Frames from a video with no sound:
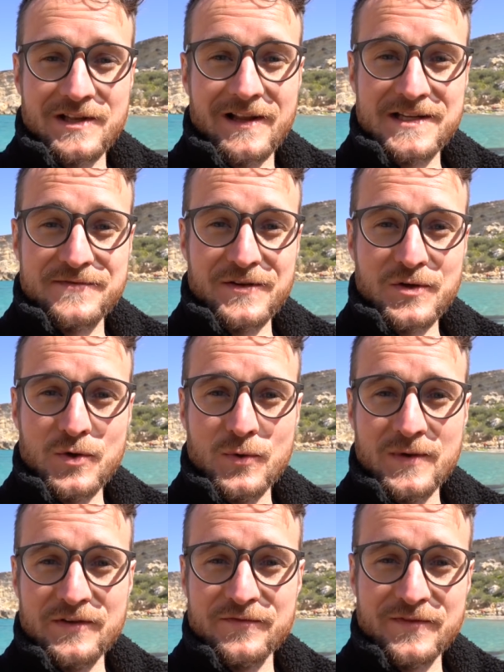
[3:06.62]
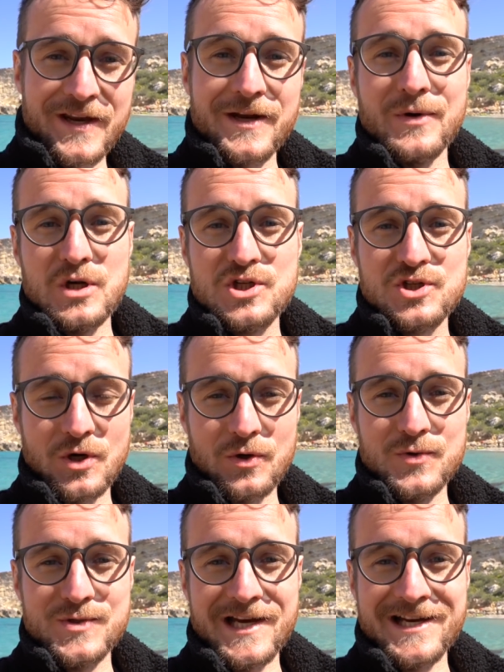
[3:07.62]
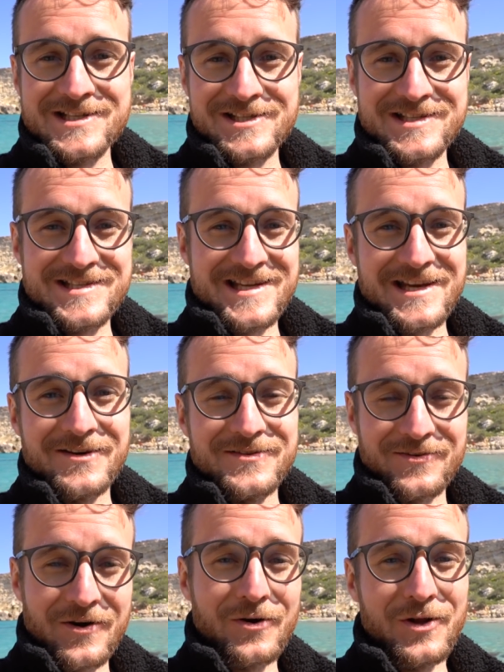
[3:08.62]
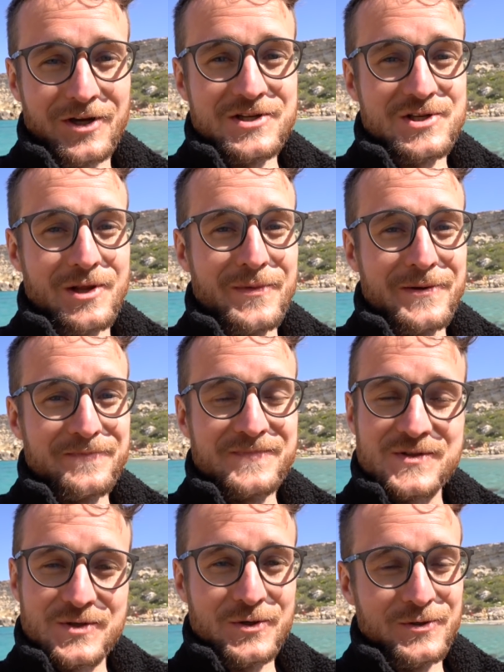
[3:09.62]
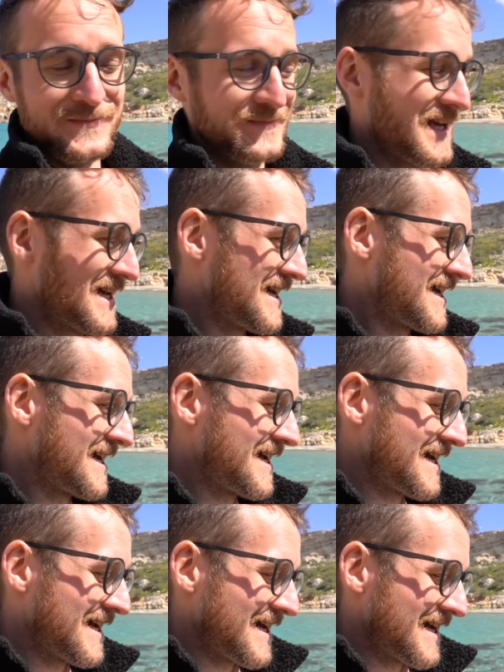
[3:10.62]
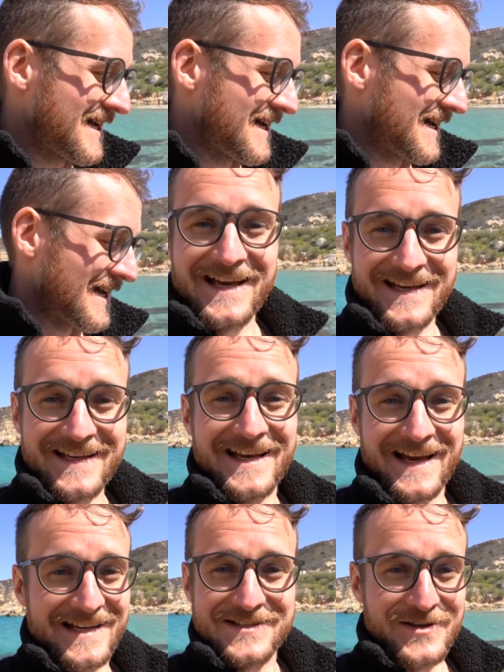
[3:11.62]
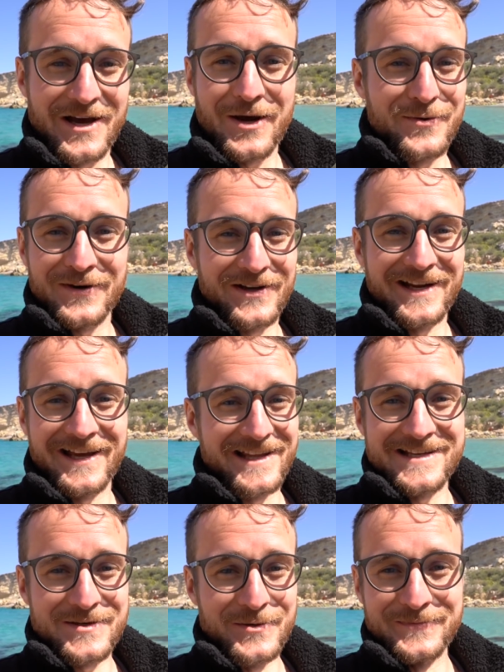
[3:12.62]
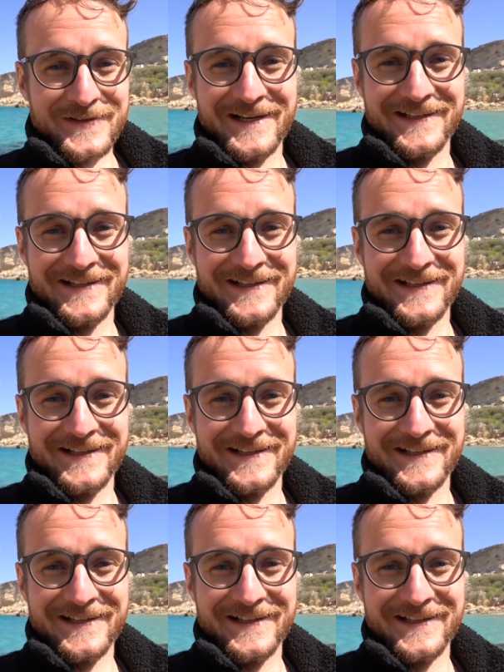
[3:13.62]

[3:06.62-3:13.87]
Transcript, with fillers: the last video, we very much struggled to actually stay under our luggage limit. So have fun getting this home. Yeah, I don't know how we're going to get this home.